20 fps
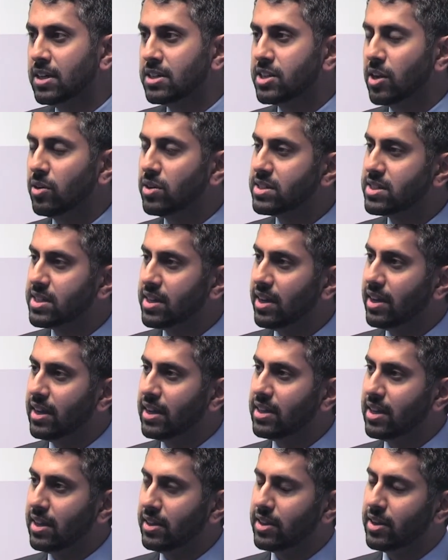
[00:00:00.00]
So
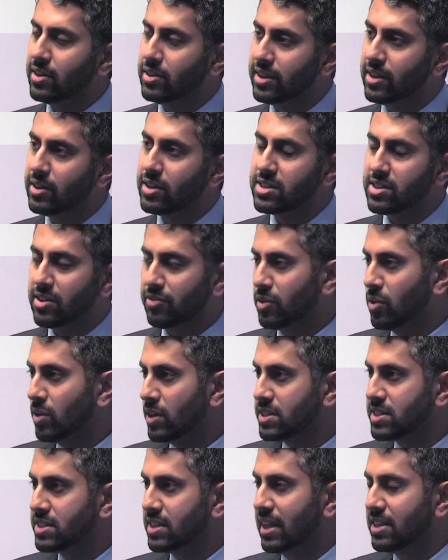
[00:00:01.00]
there is, of
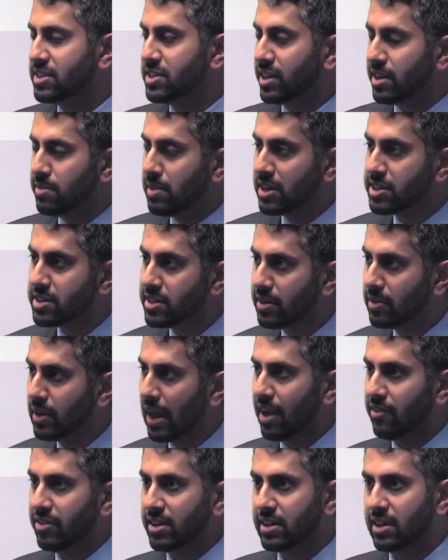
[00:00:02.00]
course, as you can imagine,
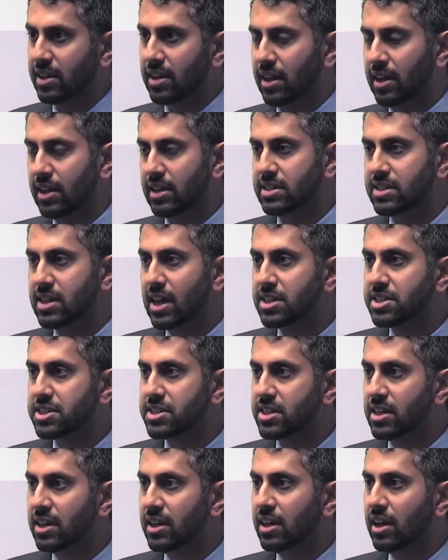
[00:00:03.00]
having
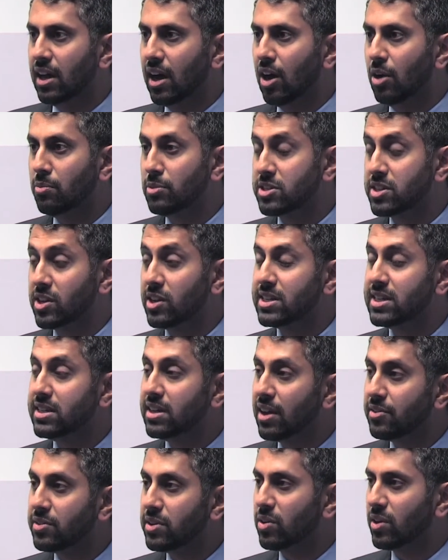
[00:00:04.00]
touched almost
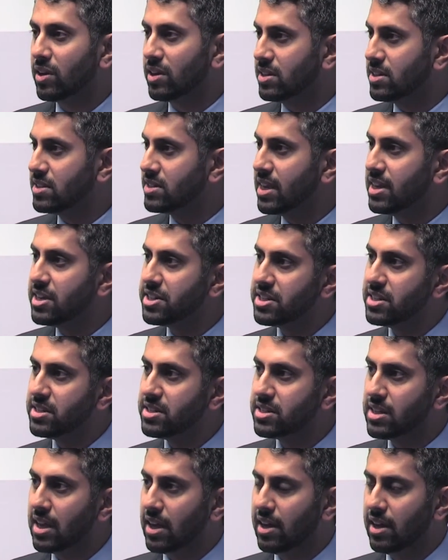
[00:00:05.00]
1,300
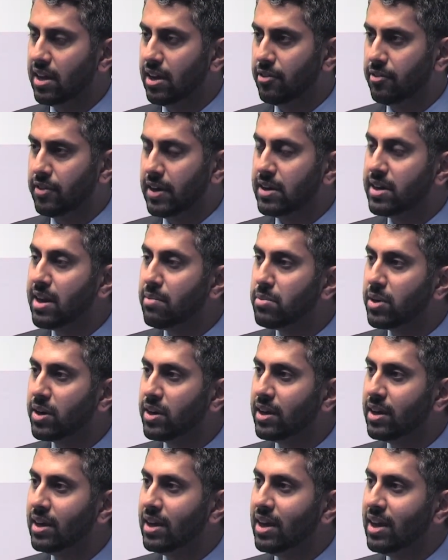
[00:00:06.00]
organisations, a fair
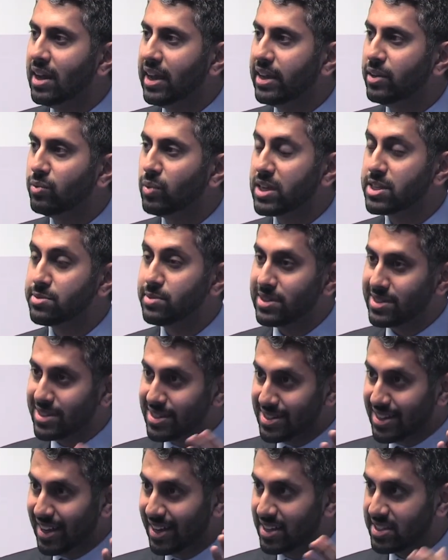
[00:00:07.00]
number in West
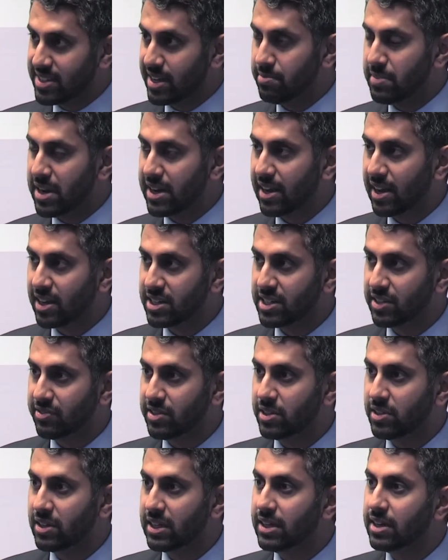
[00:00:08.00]
Midlands, like I said, many actually of
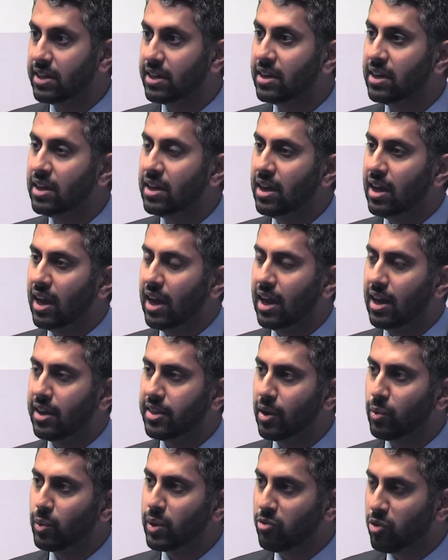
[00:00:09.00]
you here
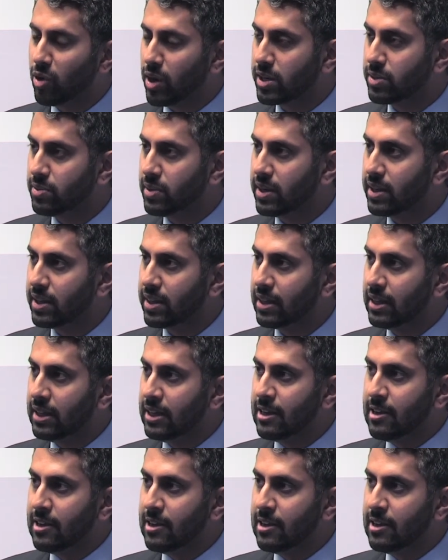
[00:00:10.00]
that we've worked with.